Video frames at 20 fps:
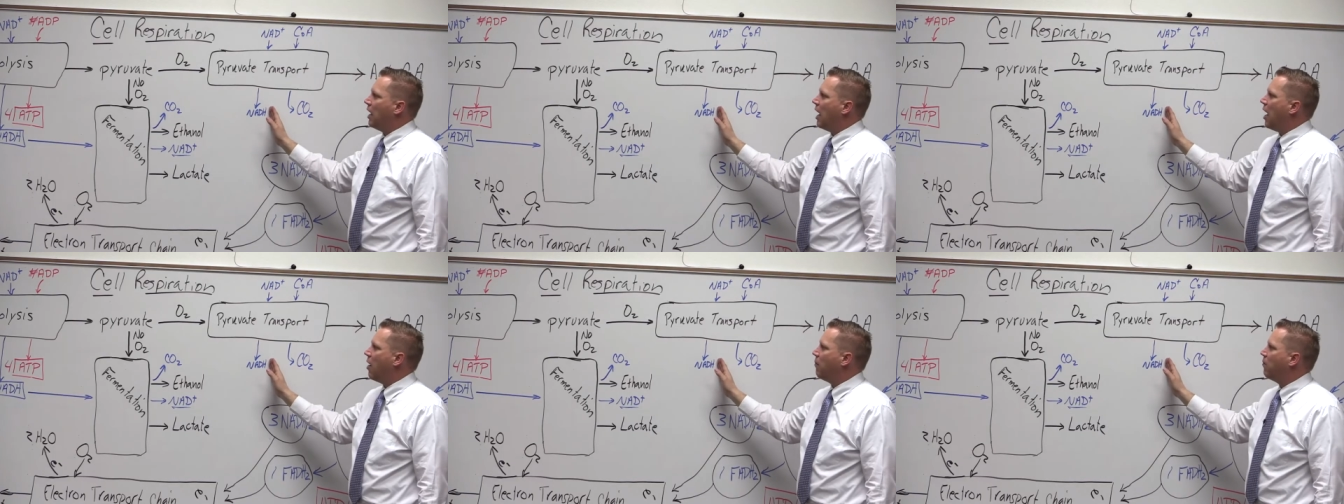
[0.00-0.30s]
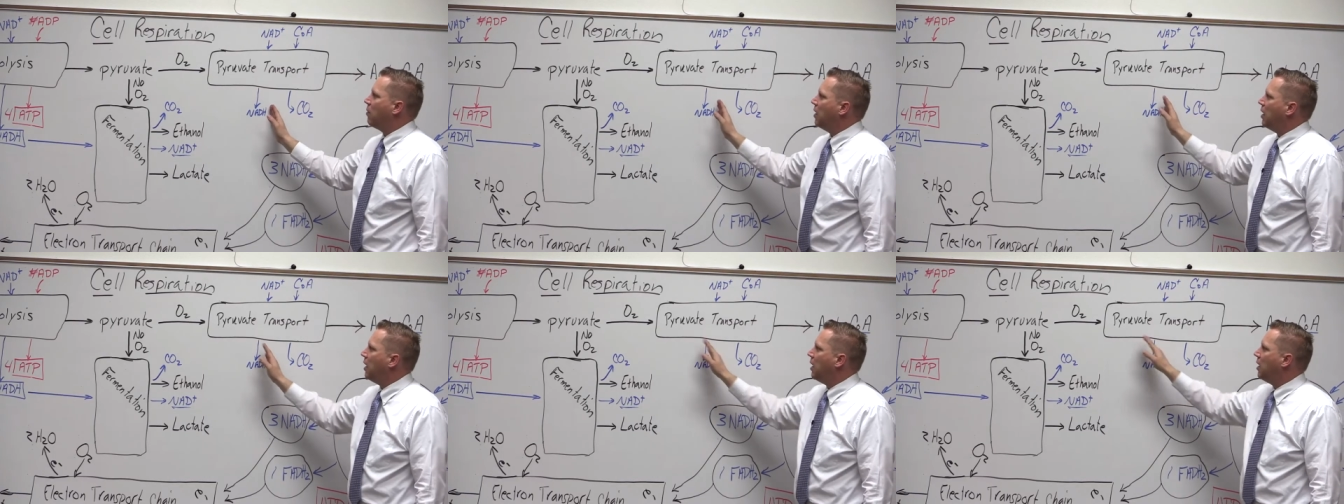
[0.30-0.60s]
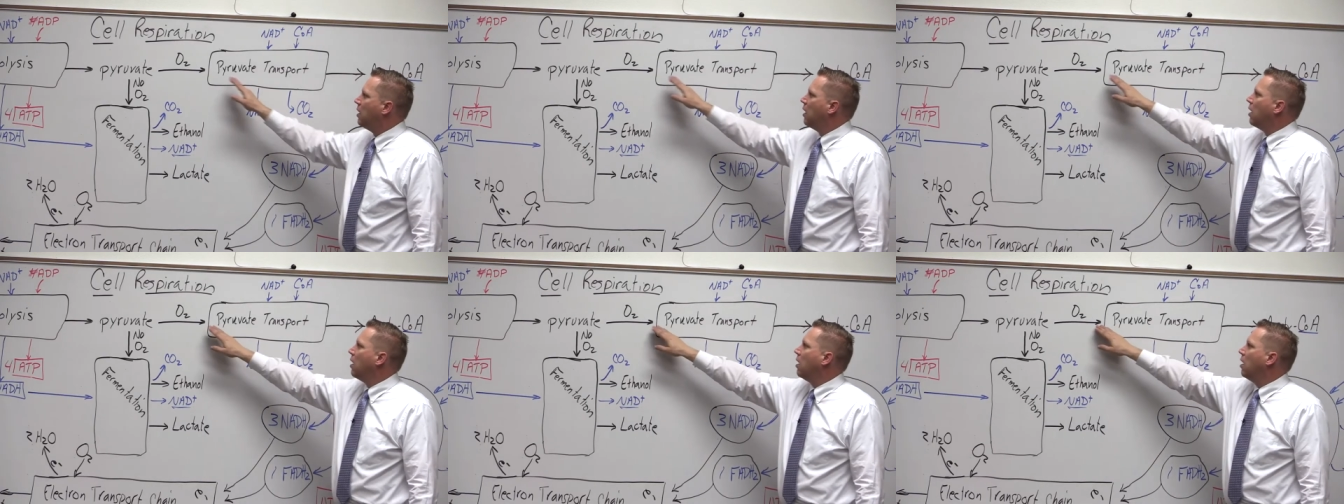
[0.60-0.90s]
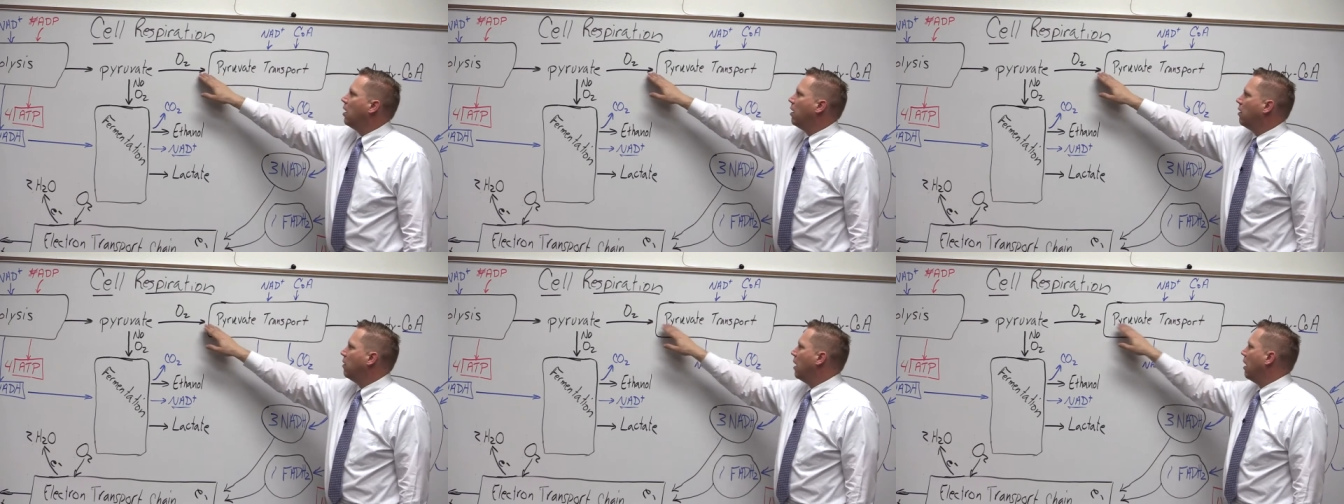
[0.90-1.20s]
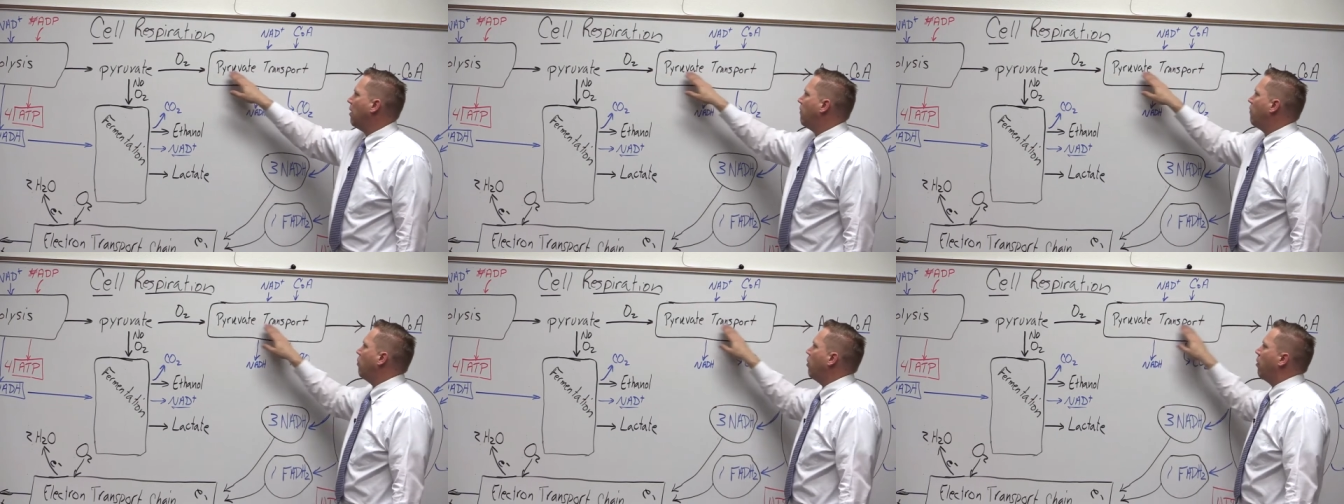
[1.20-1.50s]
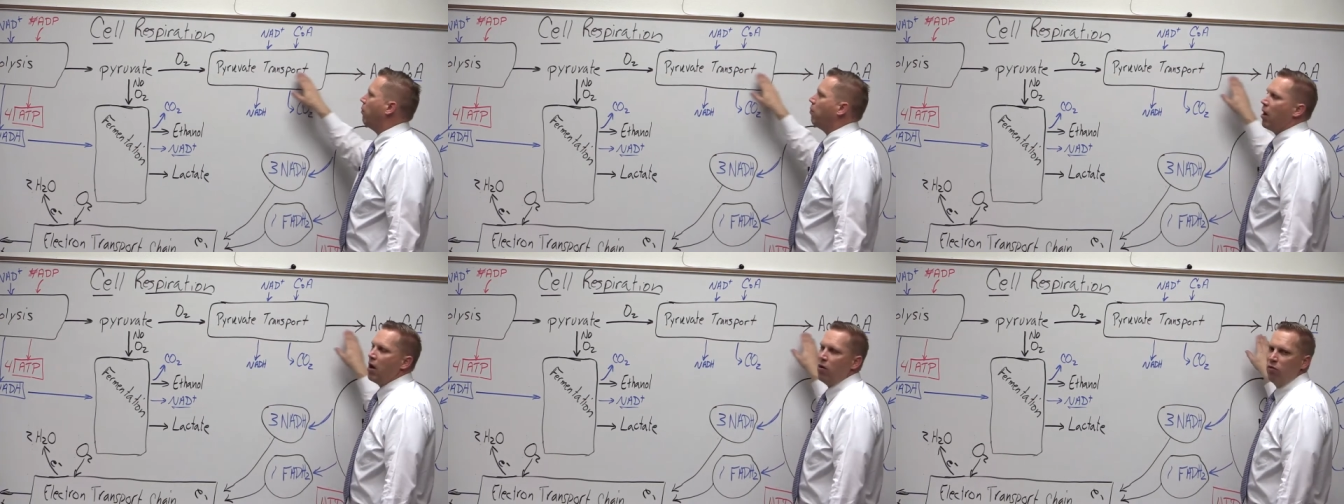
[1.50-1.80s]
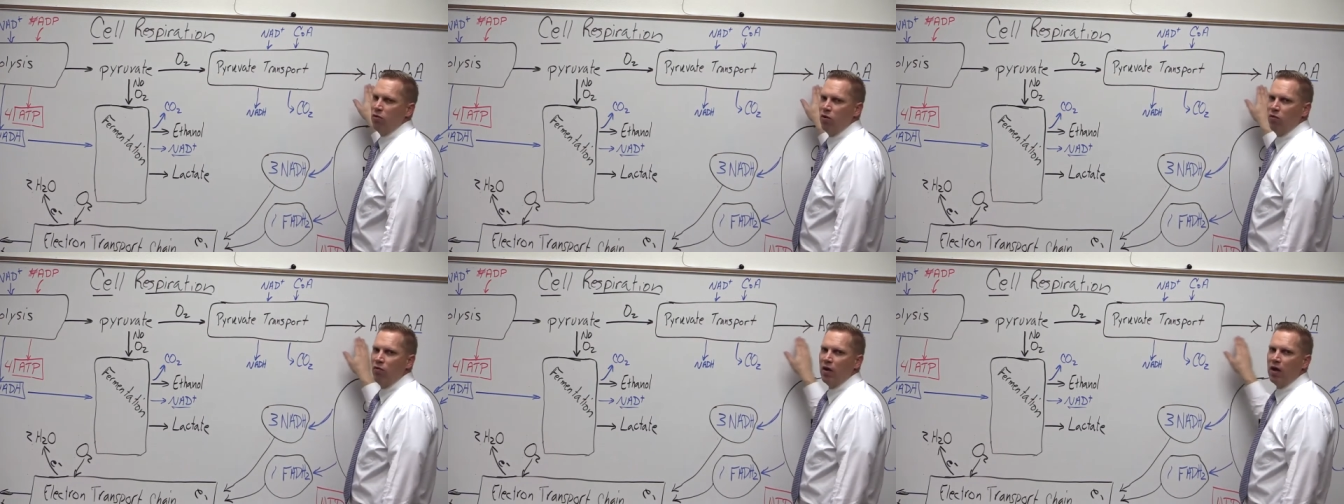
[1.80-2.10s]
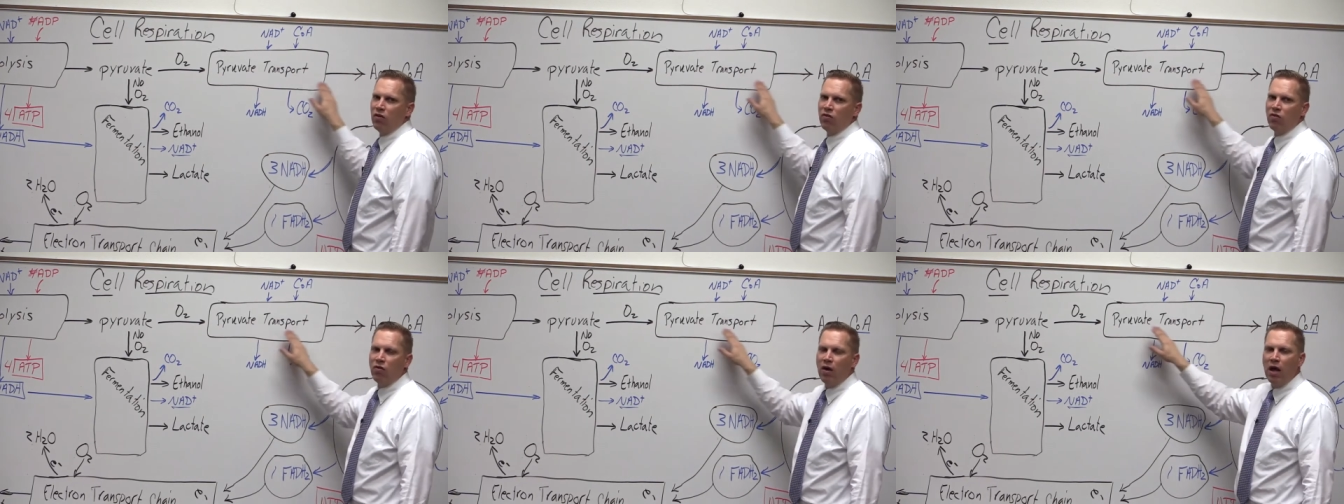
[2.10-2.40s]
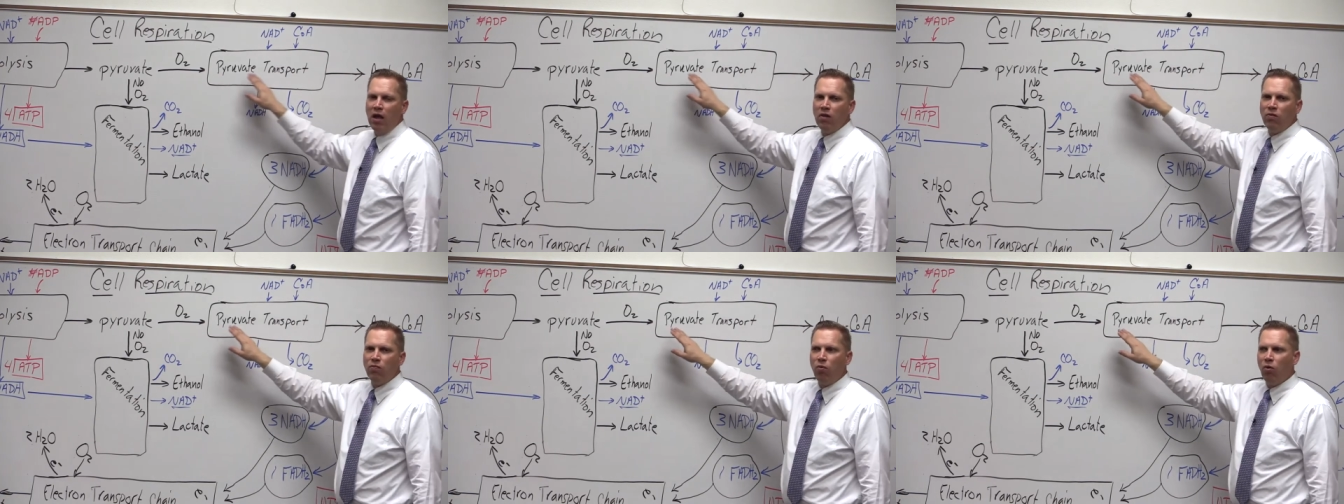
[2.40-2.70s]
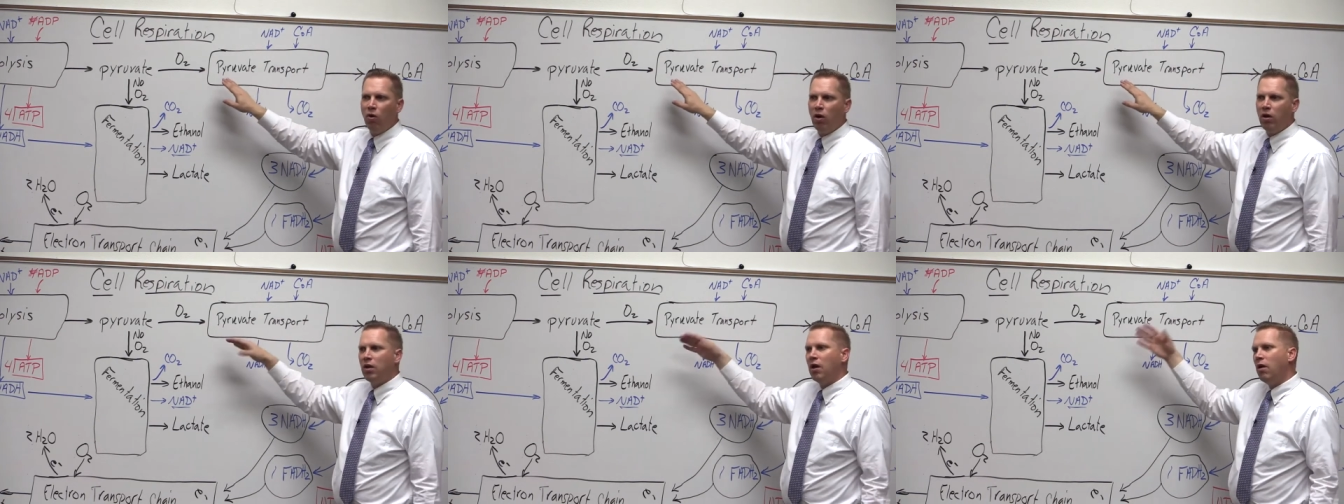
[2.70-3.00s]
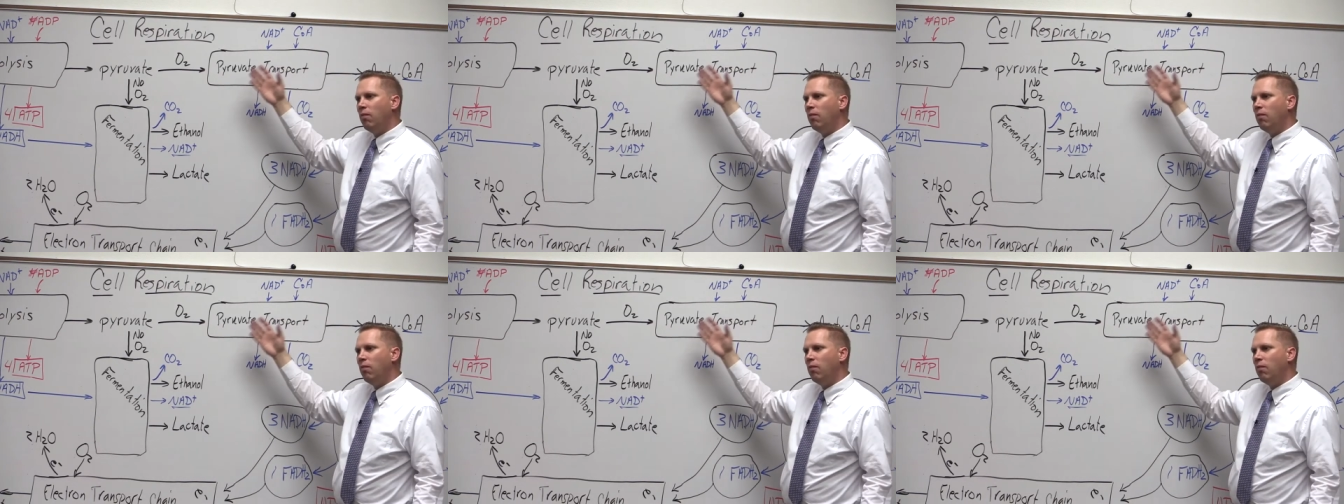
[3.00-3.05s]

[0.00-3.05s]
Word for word: happening Therefore, in pyruvate transport,